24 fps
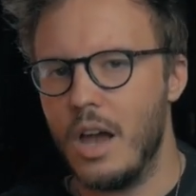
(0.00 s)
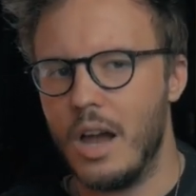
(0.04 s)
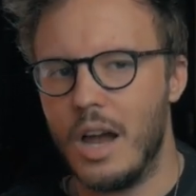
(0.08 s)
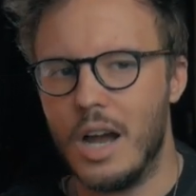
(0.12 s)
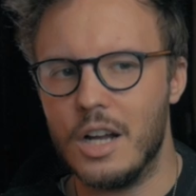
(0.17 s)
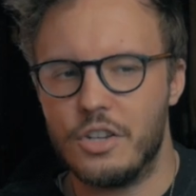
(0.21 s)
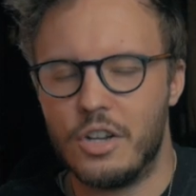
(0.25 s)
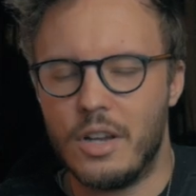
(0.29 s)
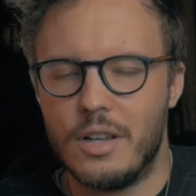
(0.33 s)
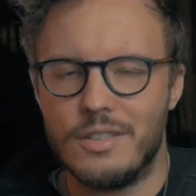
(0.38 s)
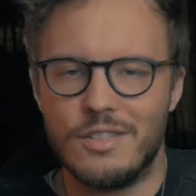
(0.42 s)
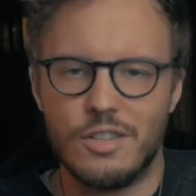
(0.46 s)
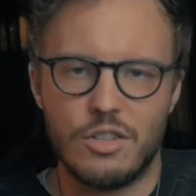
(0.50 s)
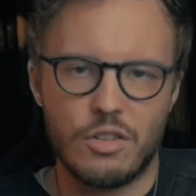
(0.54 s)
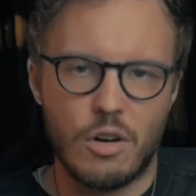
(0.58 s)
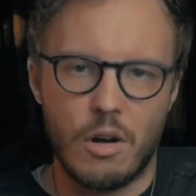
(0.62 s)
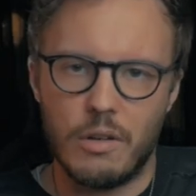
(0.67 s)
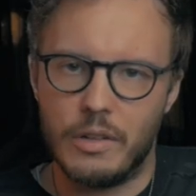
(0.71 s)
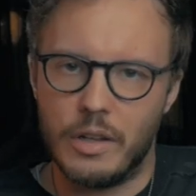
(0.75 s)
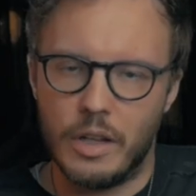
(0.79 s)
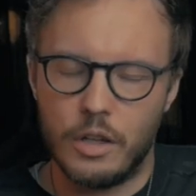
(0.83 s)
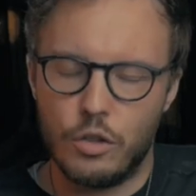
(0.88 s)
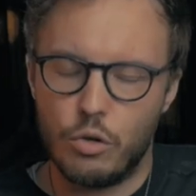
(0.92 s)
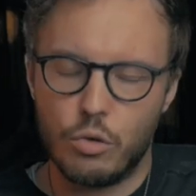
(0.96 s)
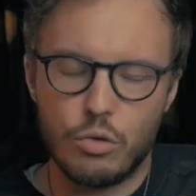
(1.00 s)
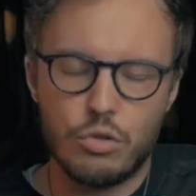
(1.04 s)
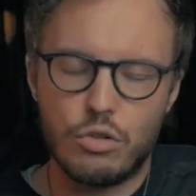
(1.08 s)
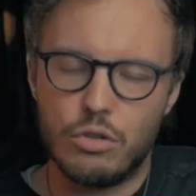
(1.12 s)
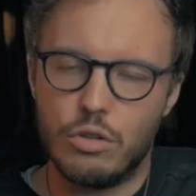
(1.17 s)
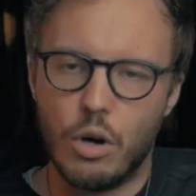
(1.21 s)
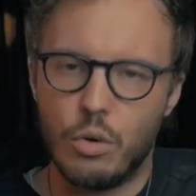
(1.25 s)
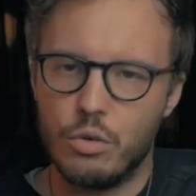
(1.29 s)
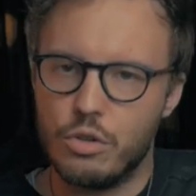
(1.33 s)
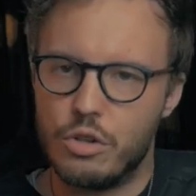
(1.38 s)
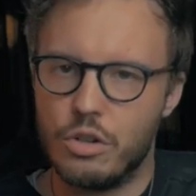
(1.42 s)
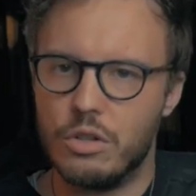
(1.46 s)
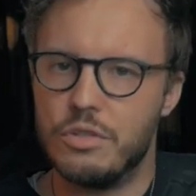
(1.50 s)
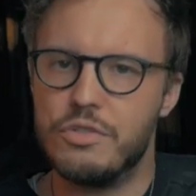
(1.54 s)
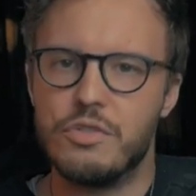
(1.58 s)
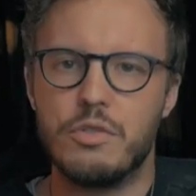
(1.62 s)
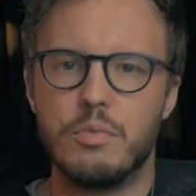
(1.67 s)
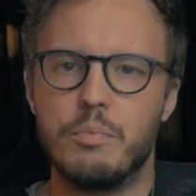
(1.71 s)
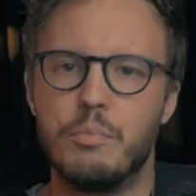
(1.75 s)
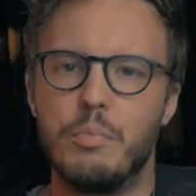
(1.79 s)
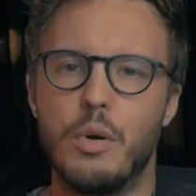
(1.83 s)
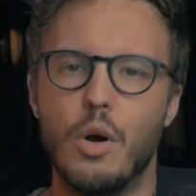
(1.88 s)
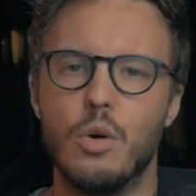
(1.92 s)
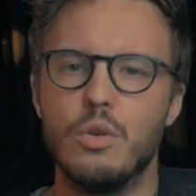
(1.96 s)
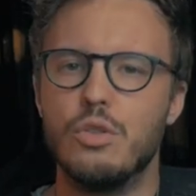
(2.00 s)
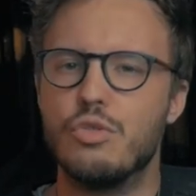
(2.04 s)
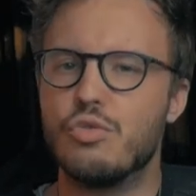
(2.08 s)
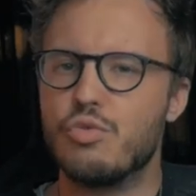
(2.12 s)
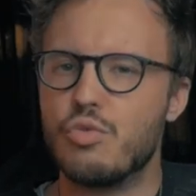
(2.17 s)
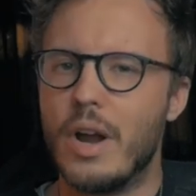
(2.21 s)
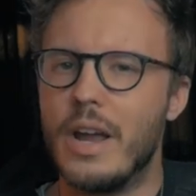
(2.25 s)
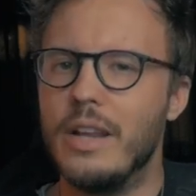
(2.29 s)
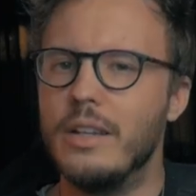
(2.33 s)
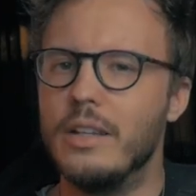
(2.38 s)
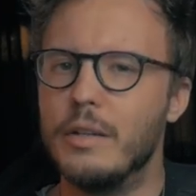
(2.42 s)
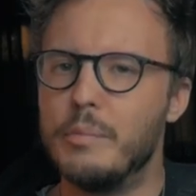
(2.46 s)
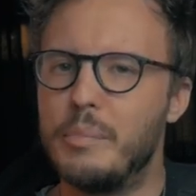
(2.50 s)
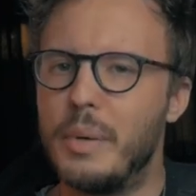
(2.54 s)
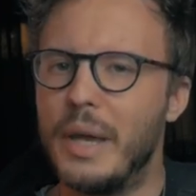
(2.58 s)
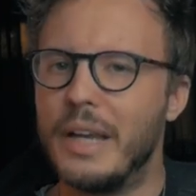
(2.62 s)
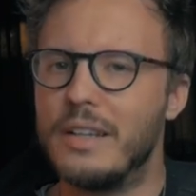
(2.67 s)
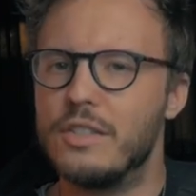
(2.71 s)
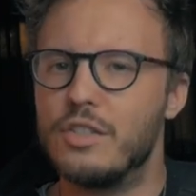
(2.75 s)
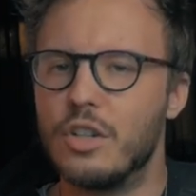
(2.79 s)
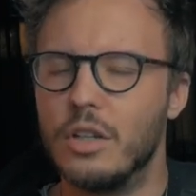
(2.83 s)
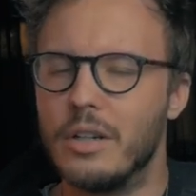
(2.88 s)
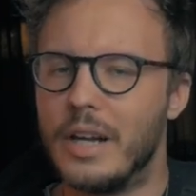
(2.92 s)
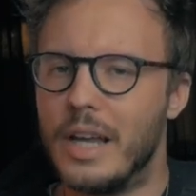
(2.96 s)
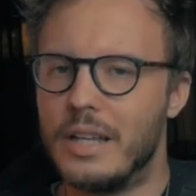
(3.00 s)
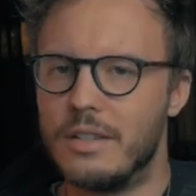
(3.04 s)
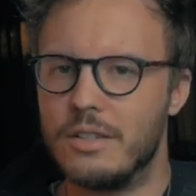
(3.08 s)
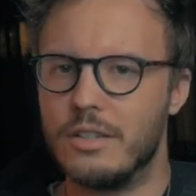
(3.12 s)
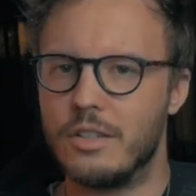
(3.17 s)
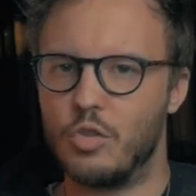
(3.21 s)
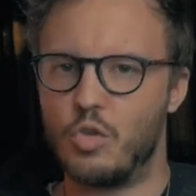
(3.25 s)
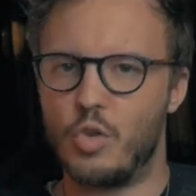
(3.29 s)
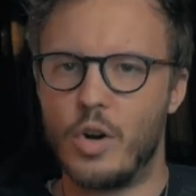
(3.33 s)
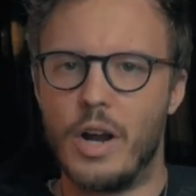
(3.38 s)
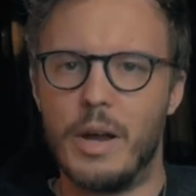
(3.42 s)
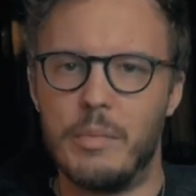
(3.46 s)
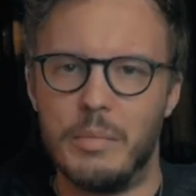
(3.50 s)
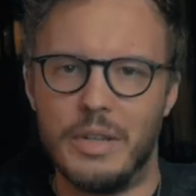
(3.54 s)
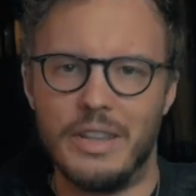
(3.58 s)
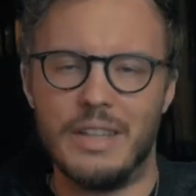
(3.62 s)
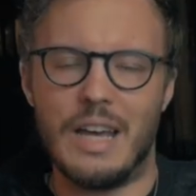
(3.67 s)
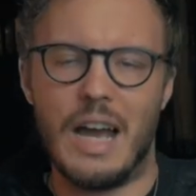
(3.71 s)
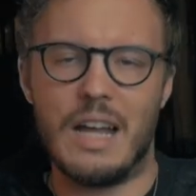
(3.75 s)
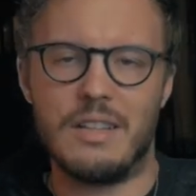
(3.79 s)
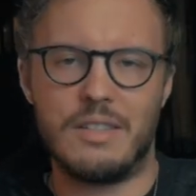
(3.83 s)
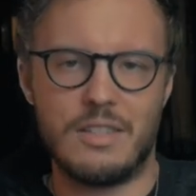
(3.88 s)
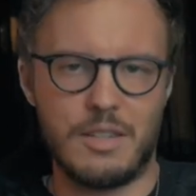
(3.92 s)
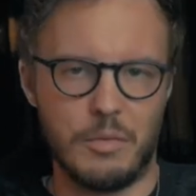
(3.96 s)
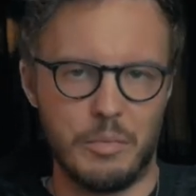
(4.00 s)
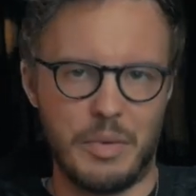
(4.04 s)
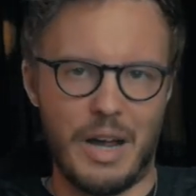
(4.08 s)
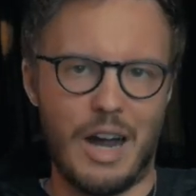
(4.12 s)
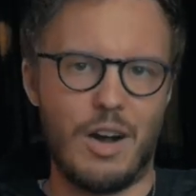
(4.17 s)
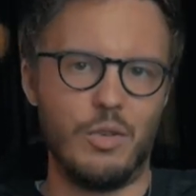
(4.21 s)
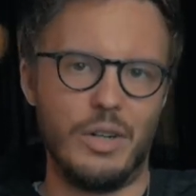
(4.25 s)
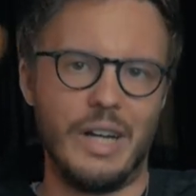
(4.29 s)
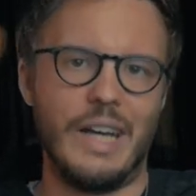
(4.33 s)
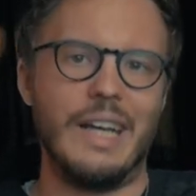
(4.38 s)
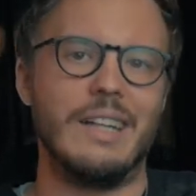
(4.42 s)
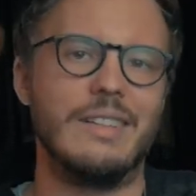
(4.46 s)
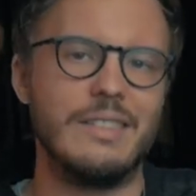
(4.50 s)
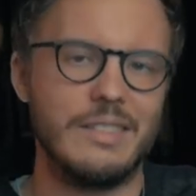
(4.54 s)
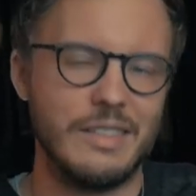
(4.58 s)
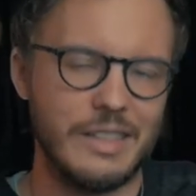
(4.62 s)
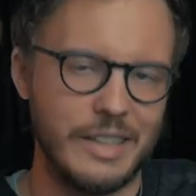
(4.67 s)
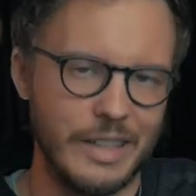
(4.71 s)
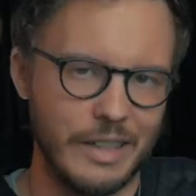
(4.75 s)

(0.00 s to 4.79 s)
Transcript: uh, chances are they do, don't just post random pics on Instagram and that's about it.